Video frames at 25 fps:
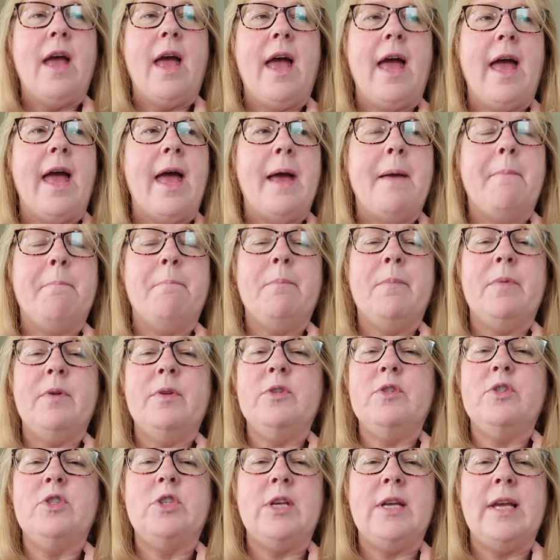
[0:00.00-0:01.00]
Um,
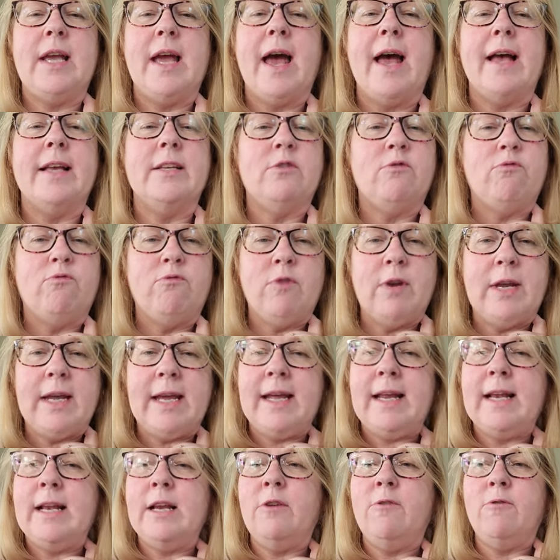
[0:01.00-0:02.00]
she has
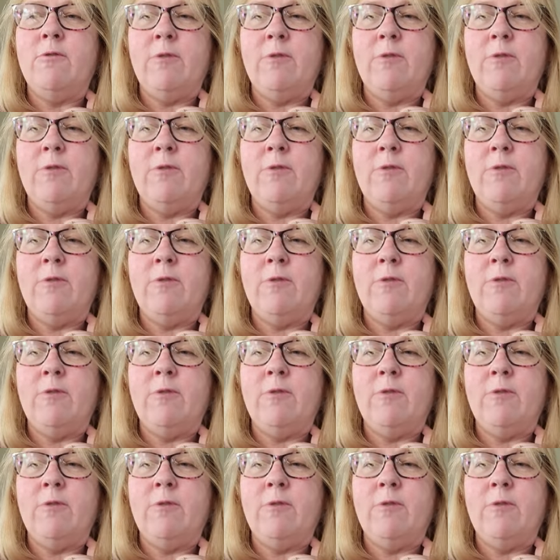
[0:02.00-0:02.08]
really,